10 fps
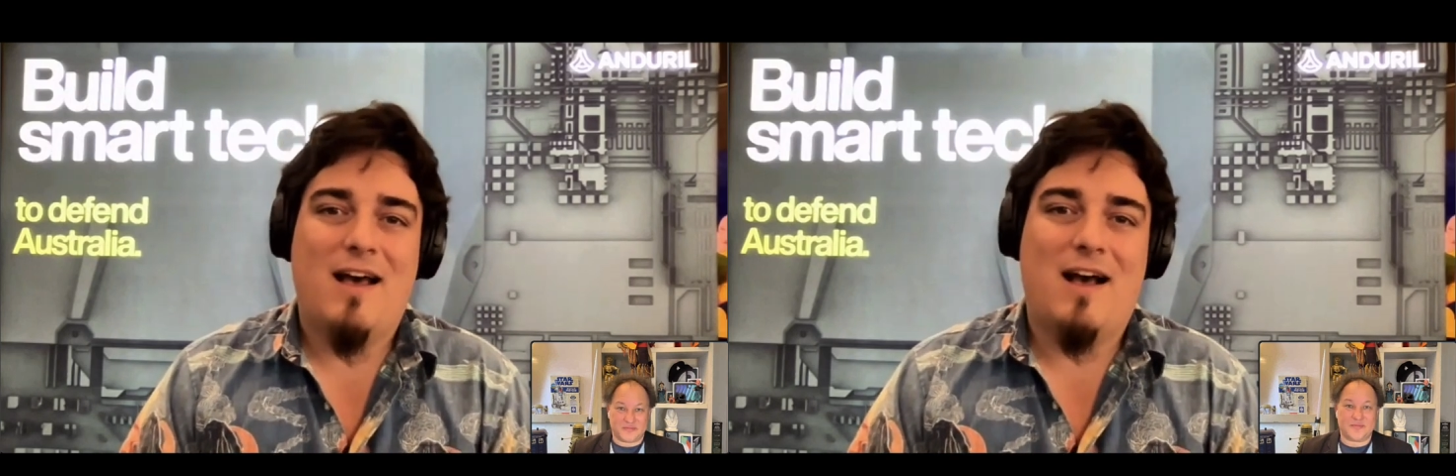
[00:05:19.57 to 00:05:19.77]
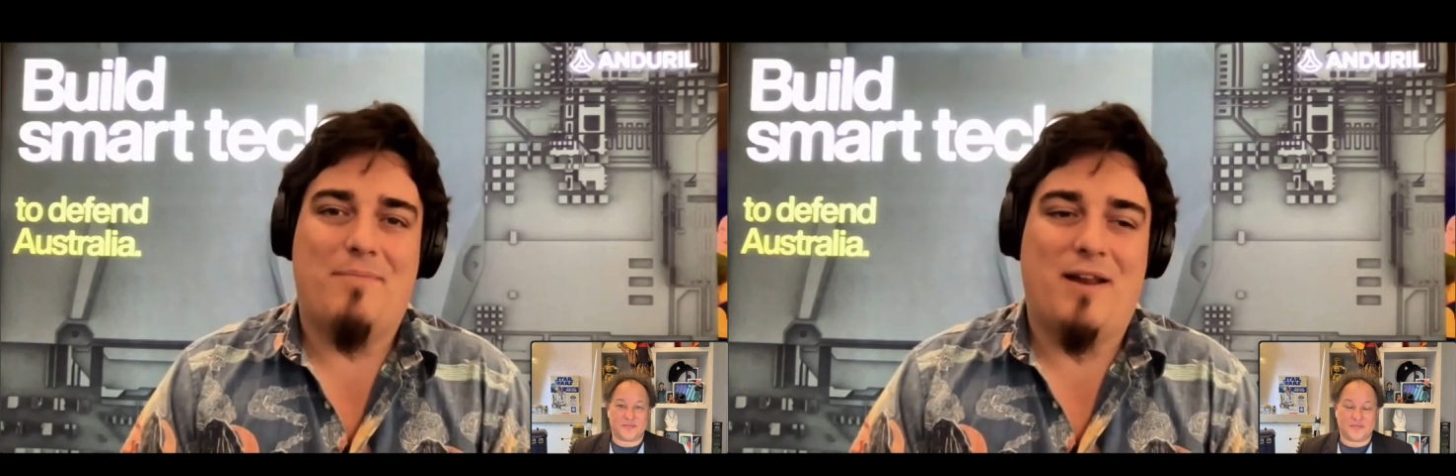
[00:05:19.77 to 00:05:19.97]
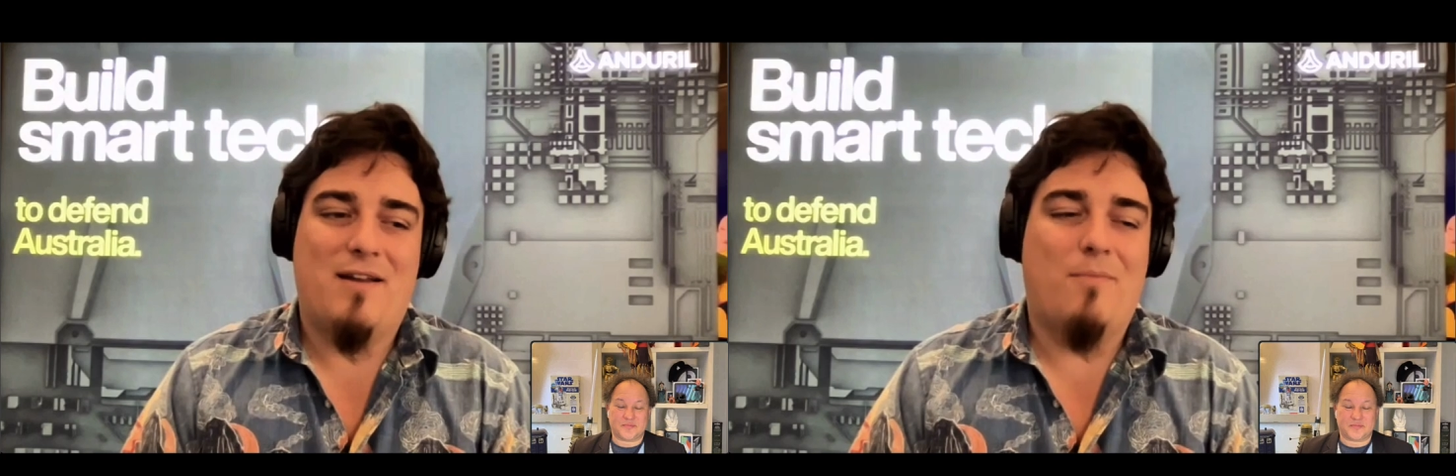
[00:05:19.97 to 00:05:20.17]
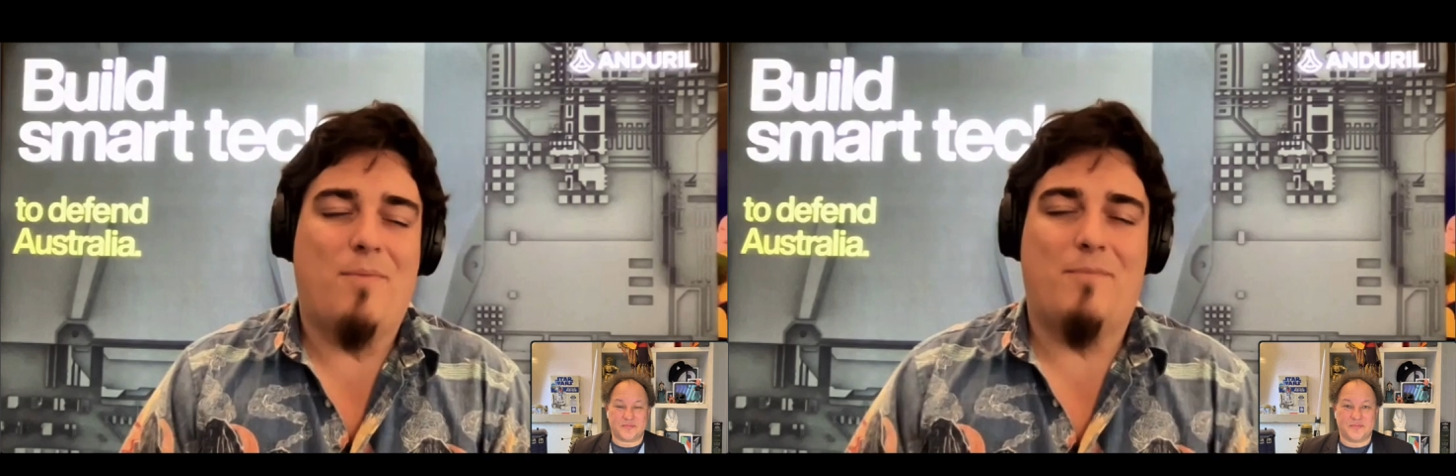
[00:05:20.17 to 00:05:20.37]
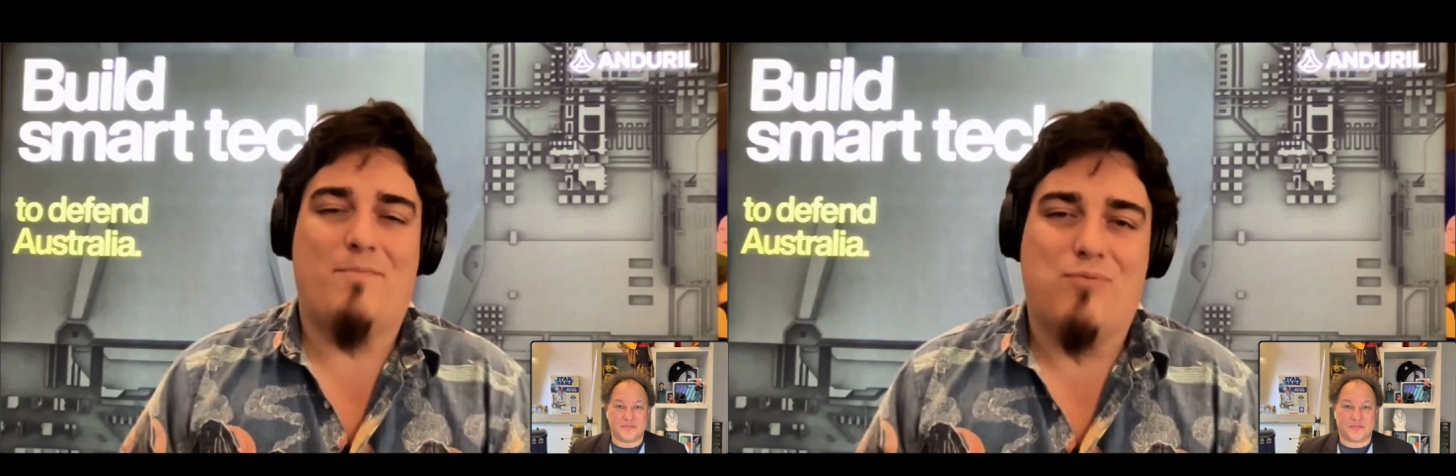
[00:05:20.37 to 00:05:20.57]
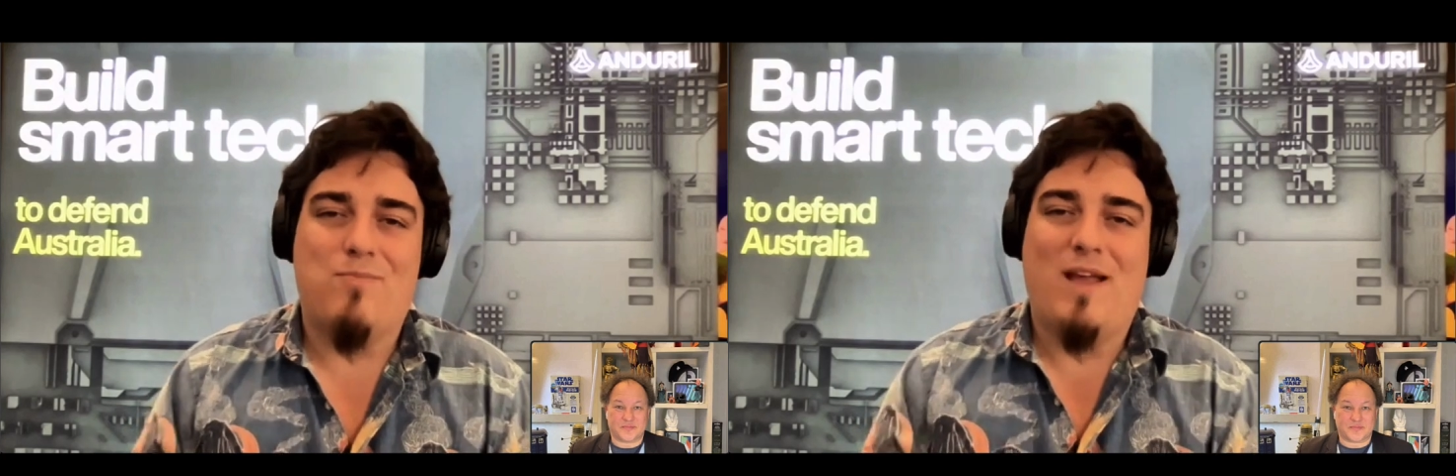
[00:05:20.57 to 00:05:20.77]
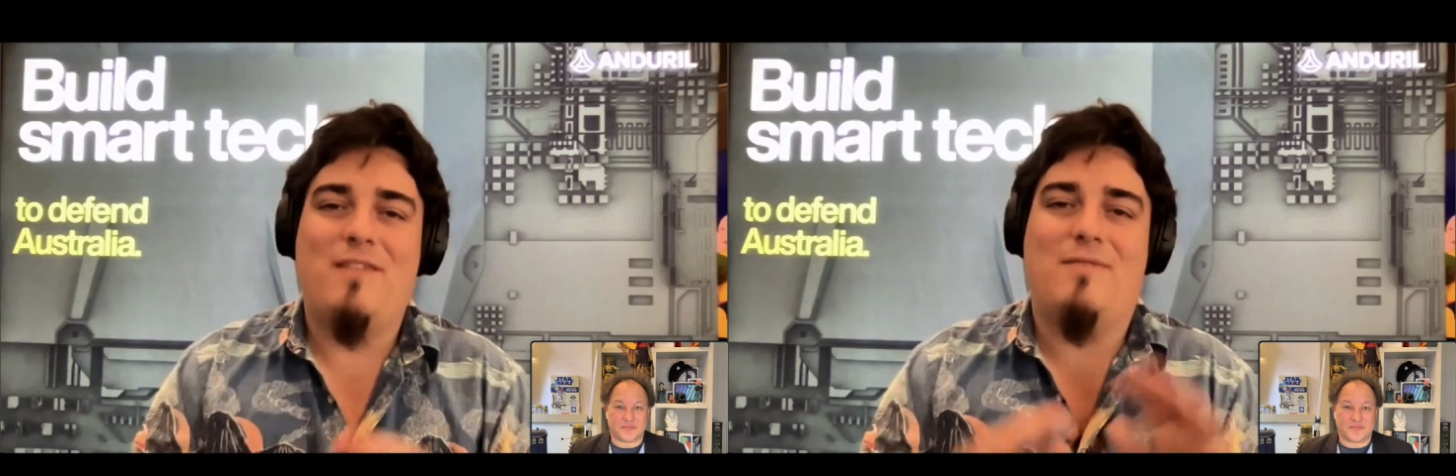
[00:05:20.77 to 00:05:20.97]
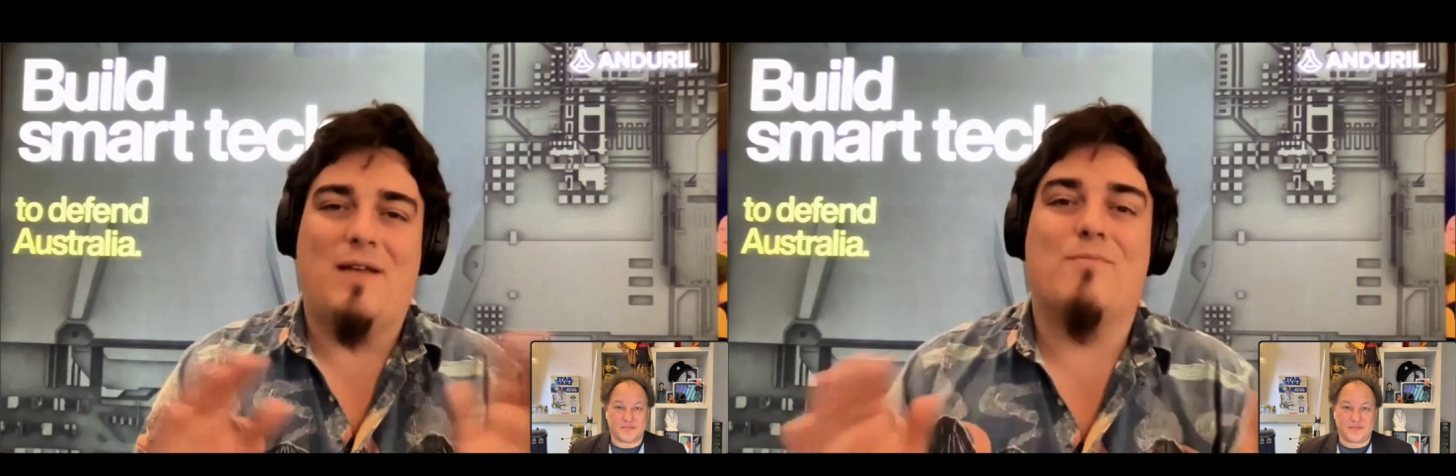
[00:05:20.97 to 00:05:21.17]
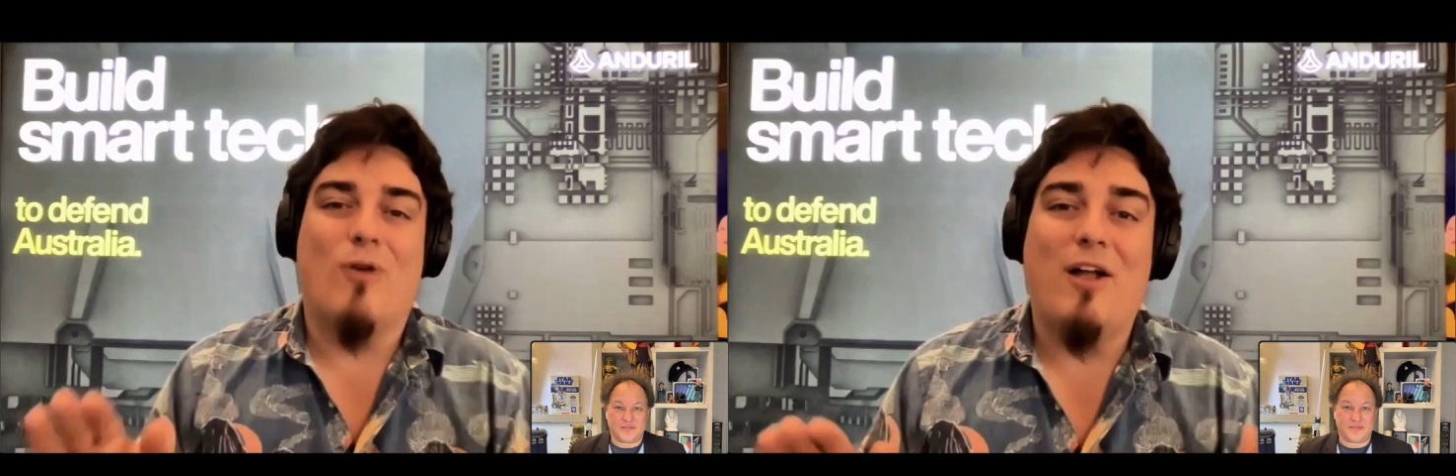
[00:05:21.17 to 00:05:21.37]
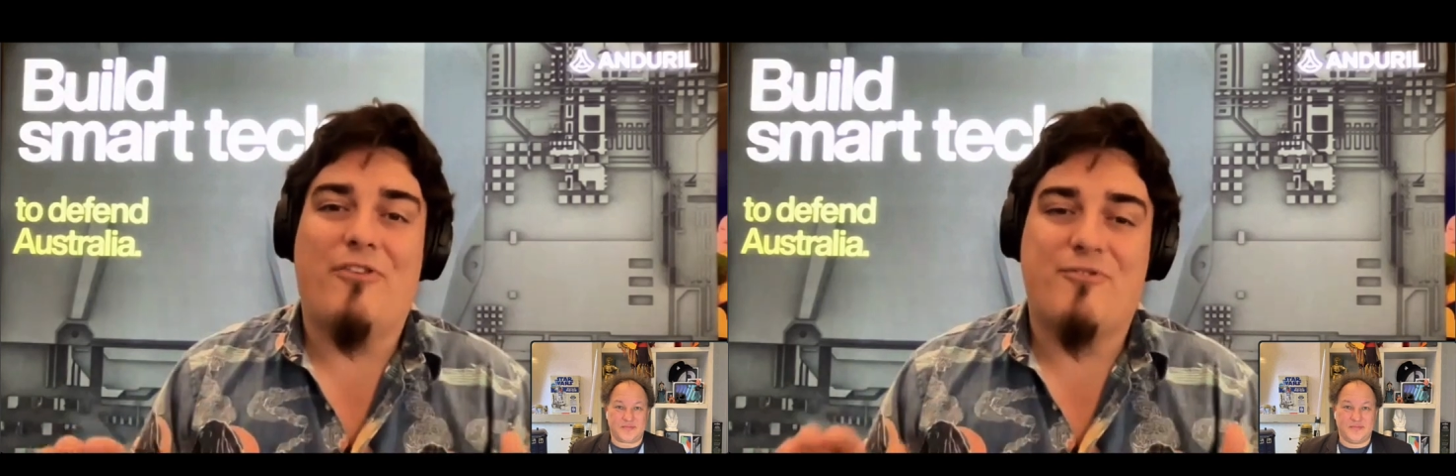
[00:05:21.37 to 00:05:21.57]
But in
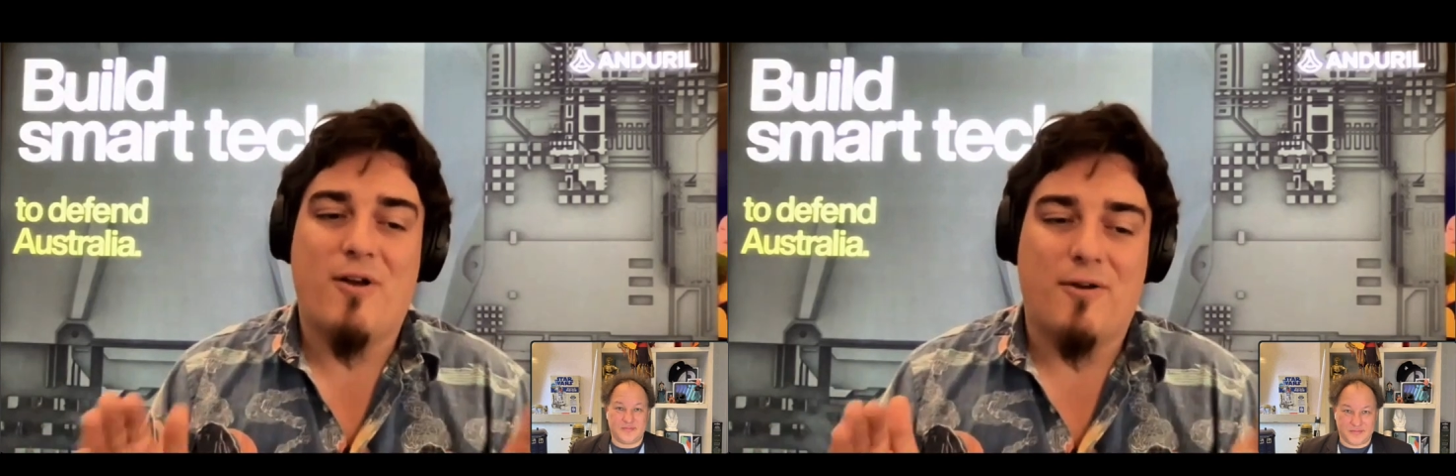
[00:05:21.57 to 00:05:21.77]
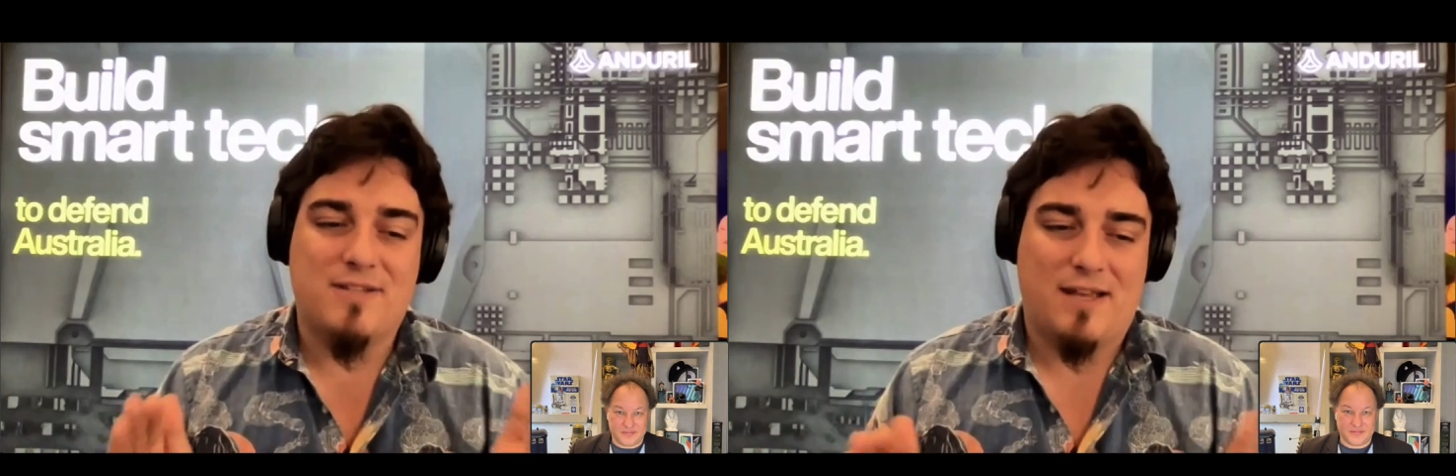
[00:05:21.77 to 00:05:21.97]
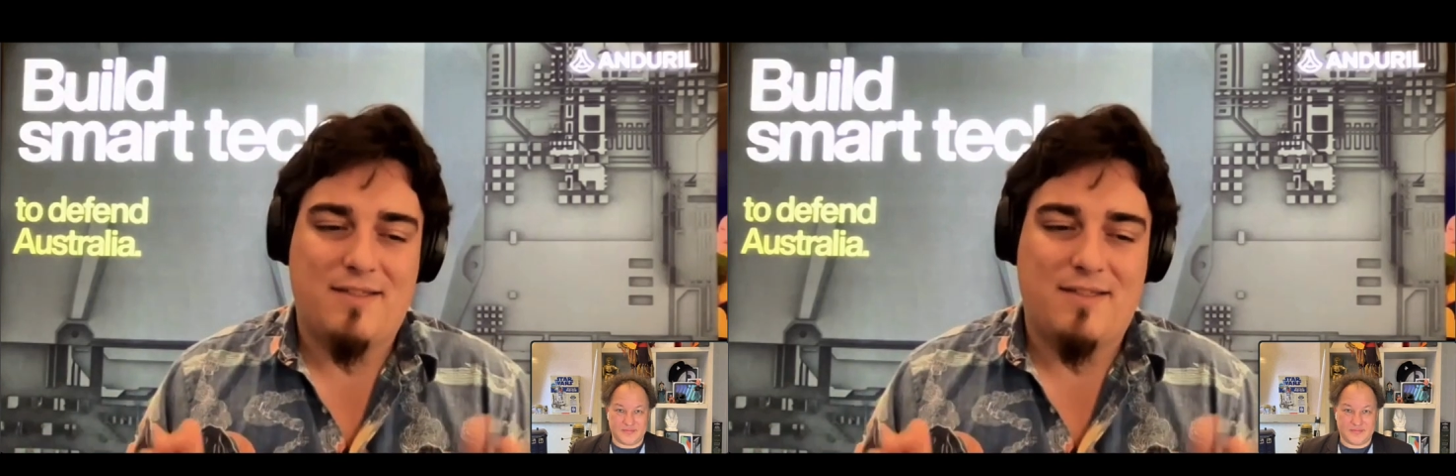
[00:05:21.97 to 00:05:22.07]
broad strokes,